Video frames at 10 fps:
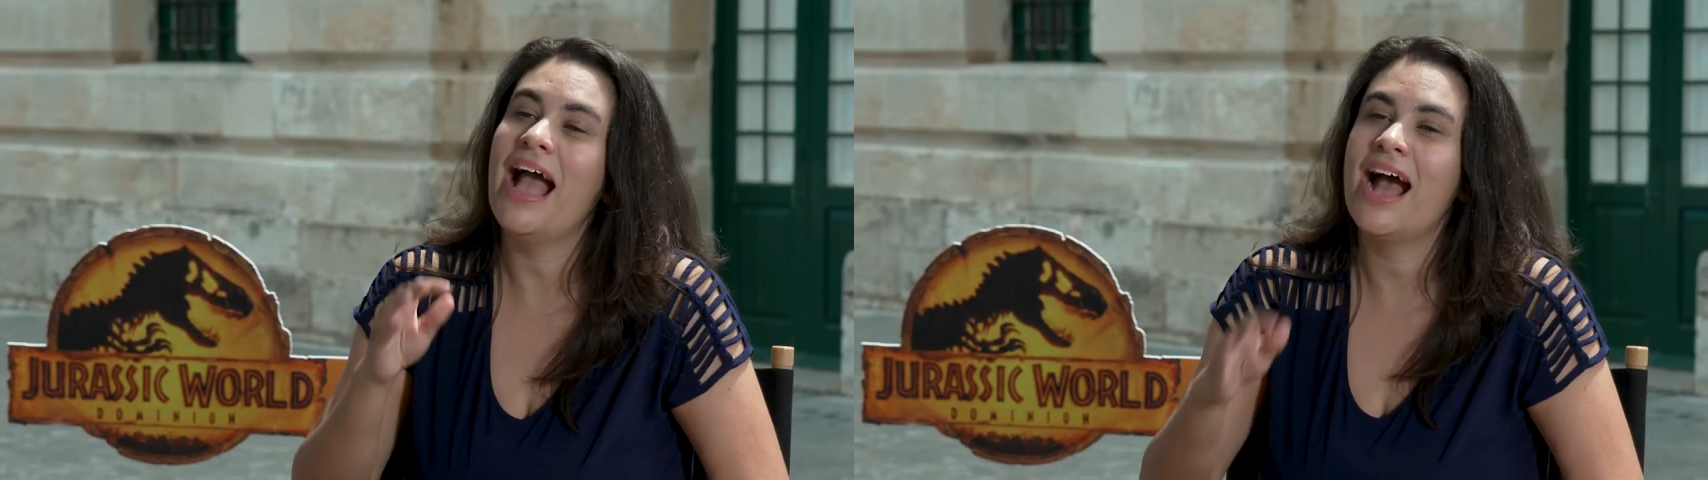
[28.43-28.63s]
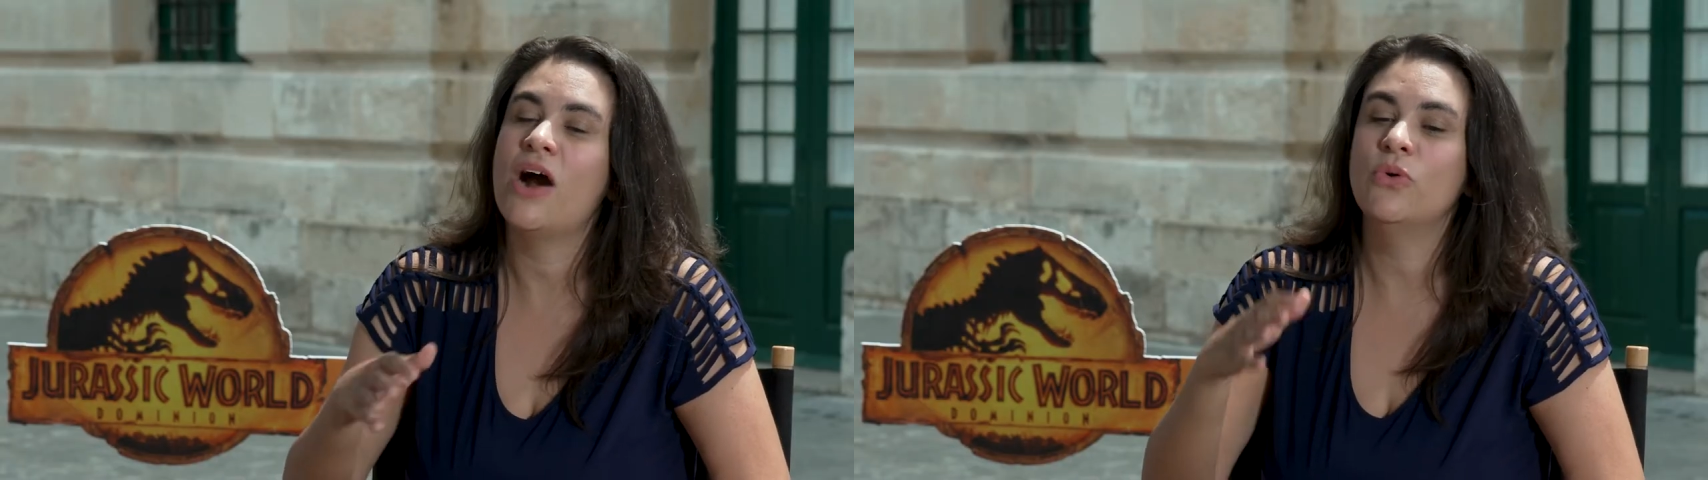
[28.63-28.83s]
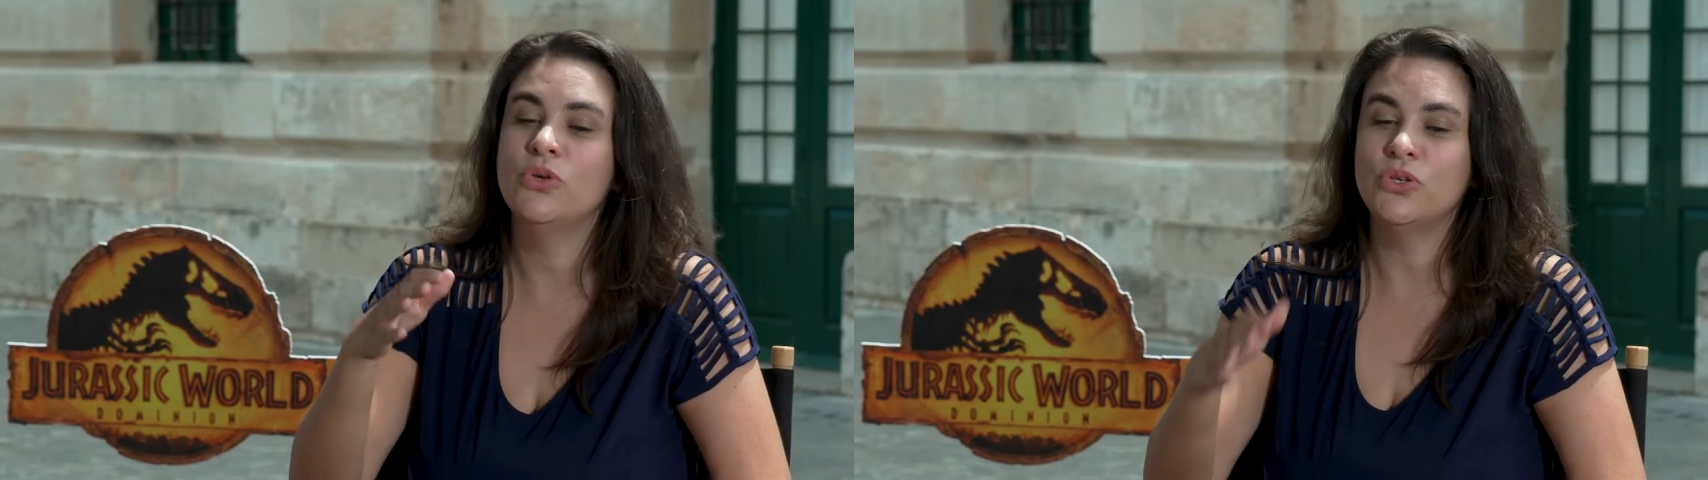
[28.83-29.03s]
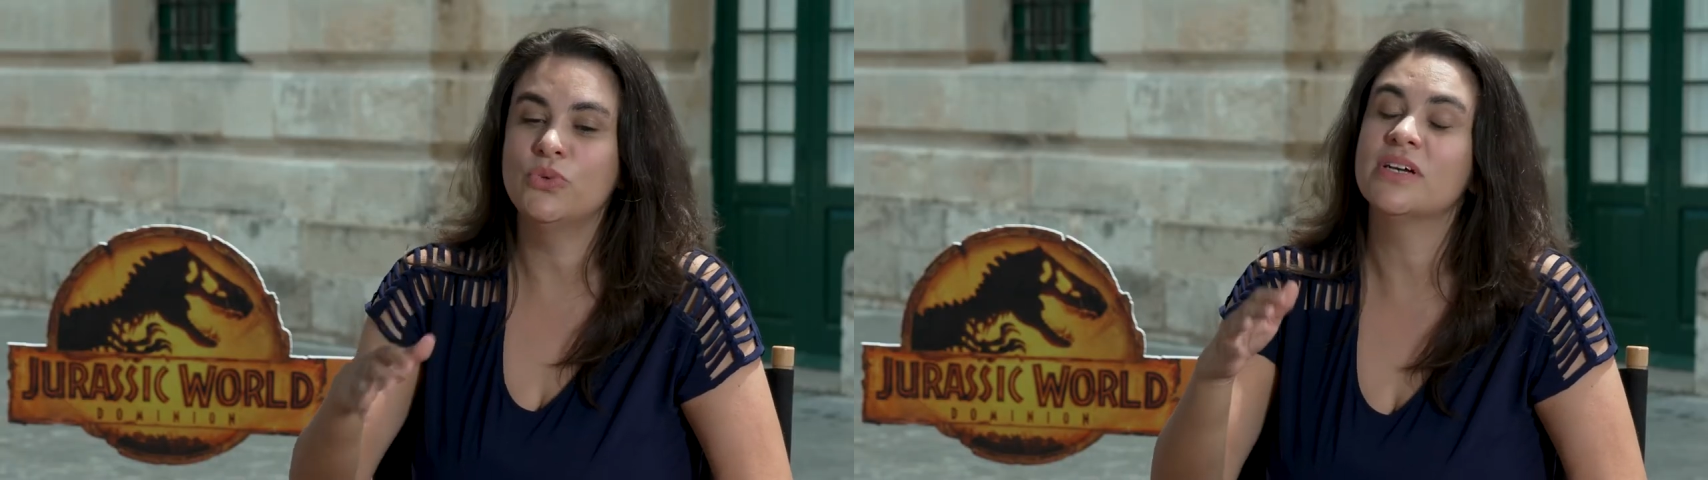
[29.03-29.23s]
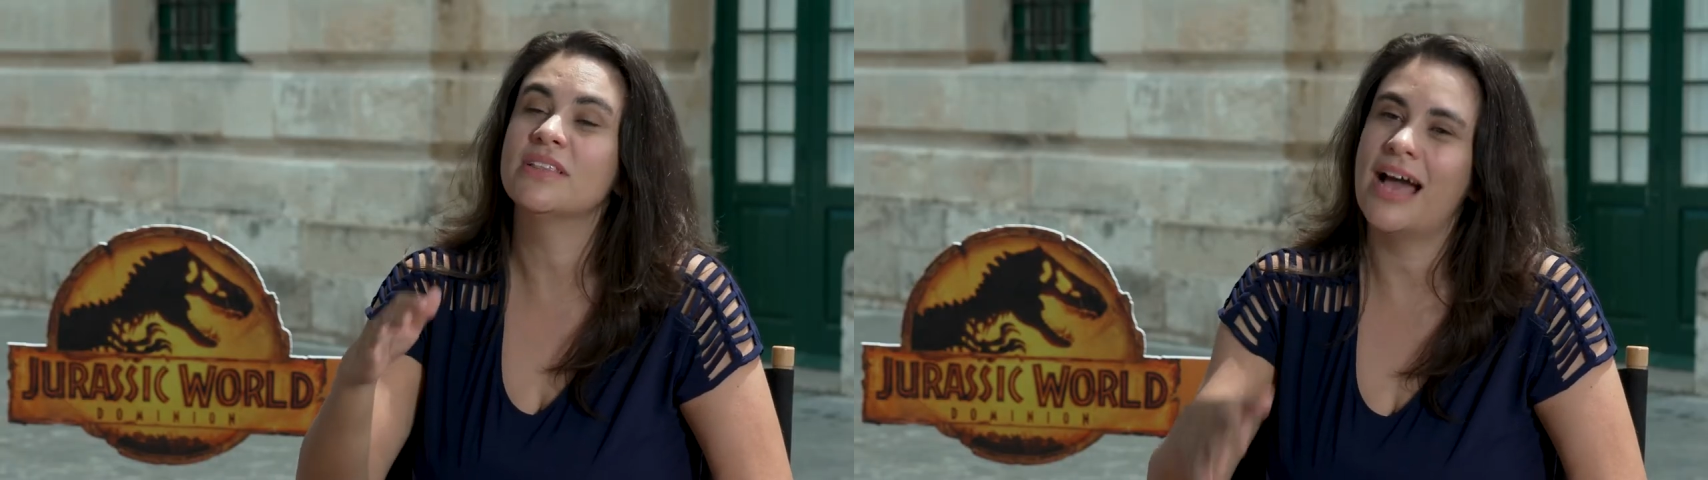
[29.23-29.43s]
how you
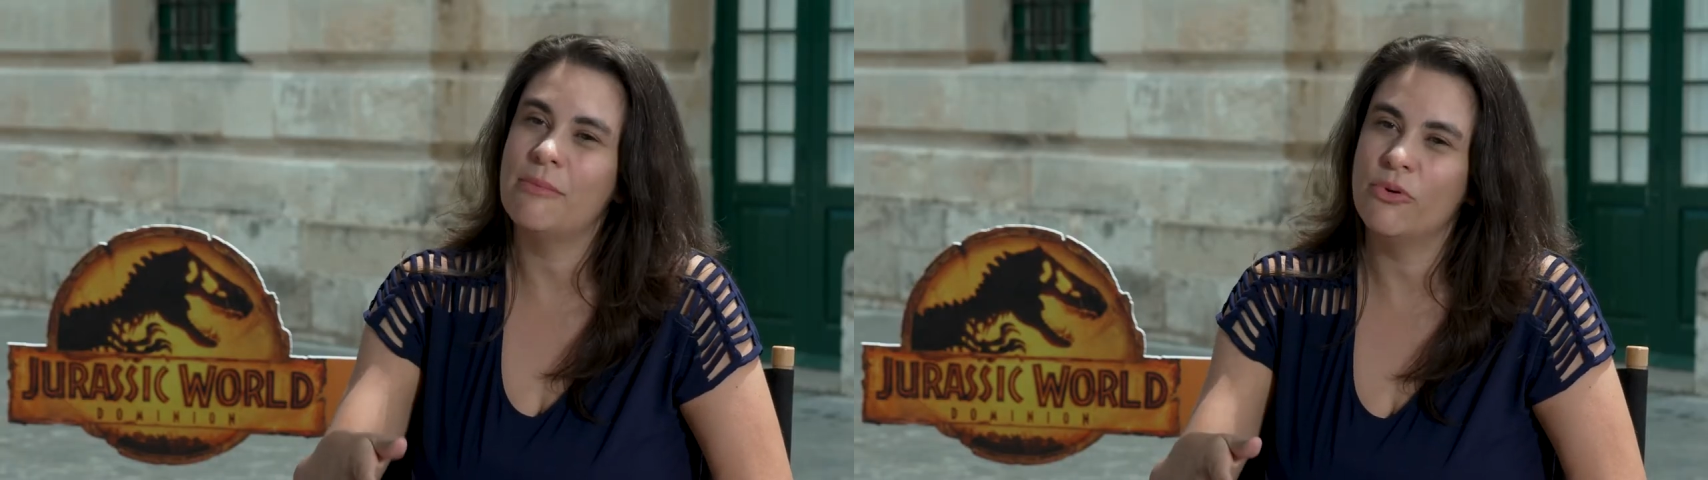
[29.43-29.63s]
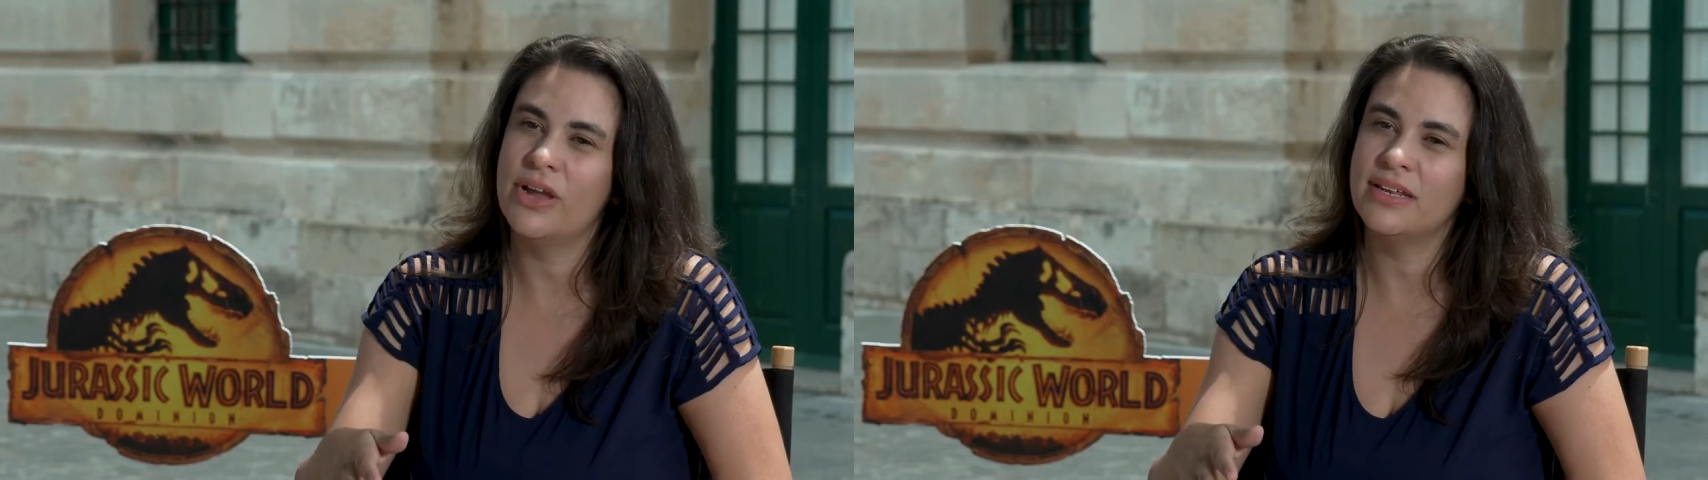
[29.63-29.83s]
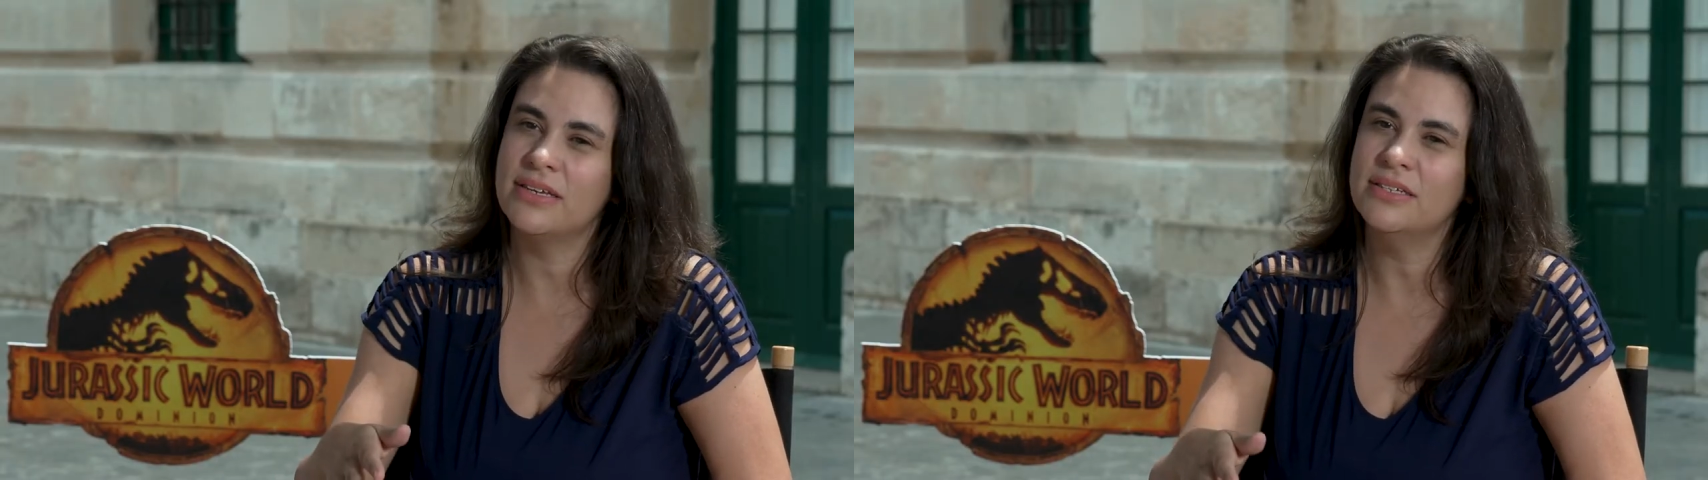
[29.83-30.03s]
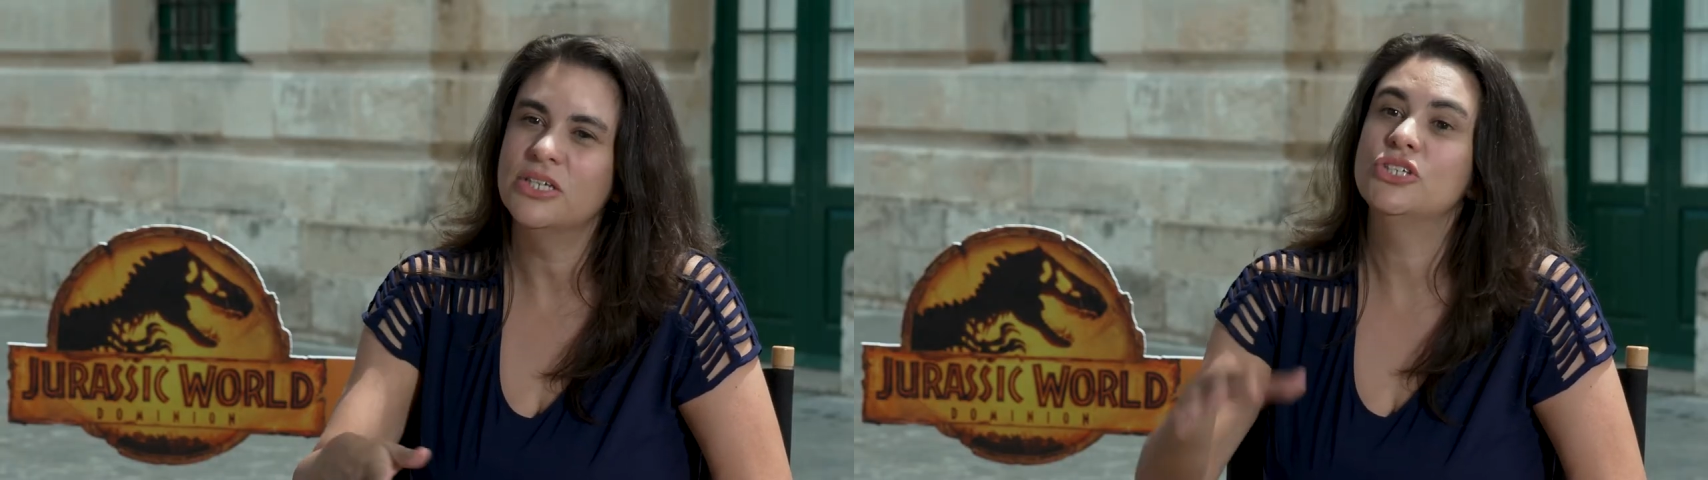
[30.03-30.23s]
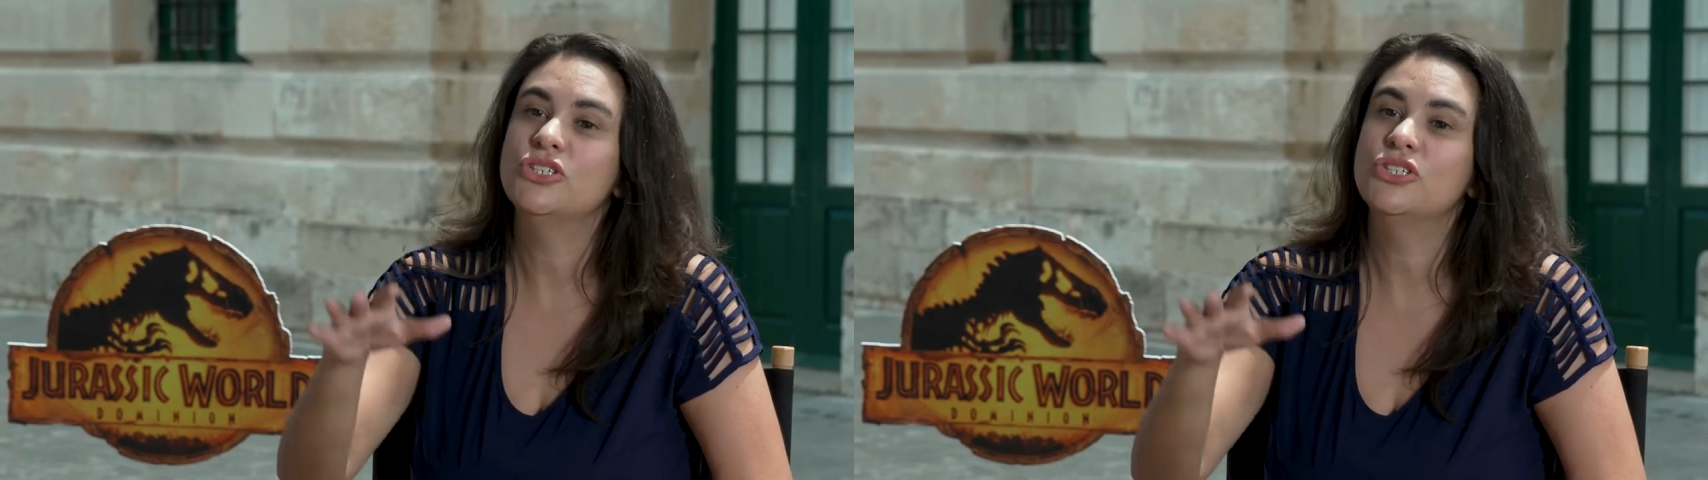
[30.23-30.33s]
collaborated